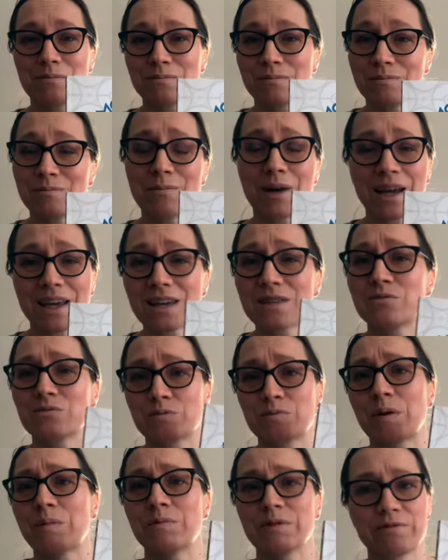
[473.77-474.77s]
my kids
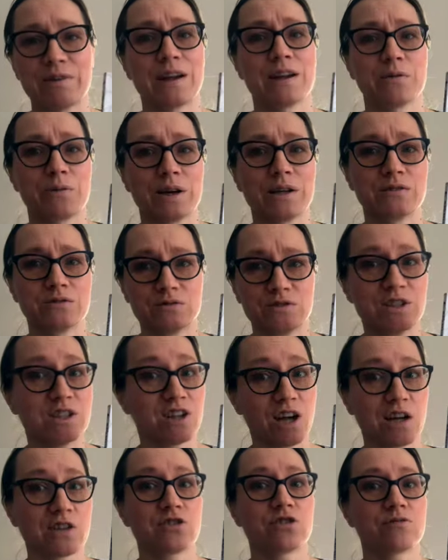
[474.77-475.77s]
would probably find a way to
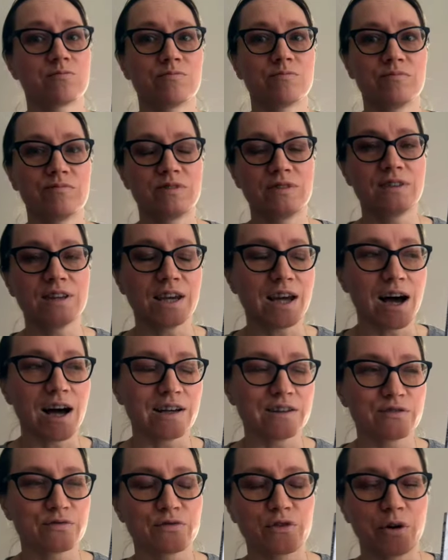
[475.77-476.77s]
detach the
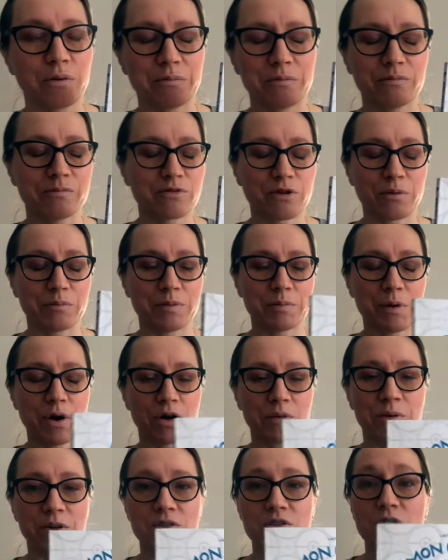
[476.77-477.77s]
eyes from the
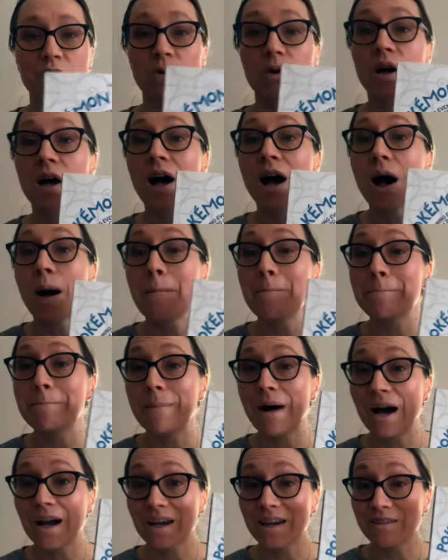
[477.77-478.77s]
Pokemon. So
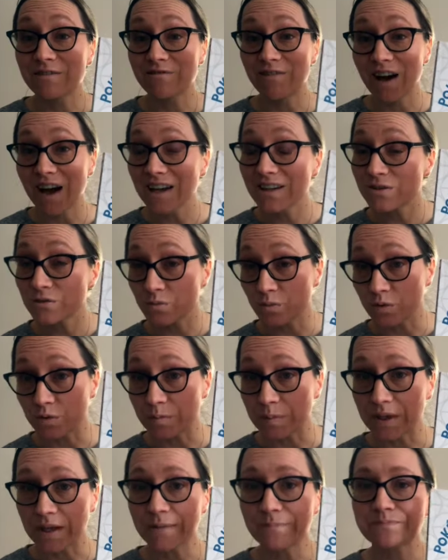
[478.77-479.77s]
my advice would
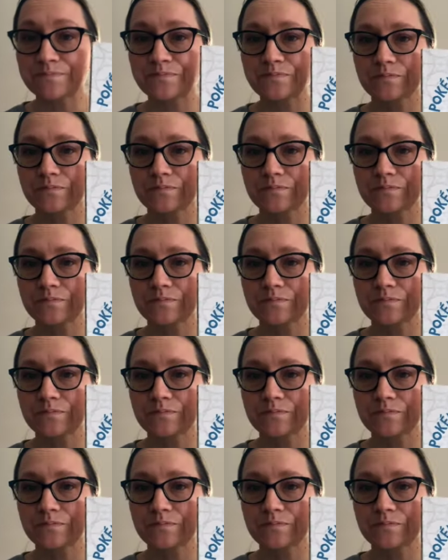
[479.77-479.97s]
be,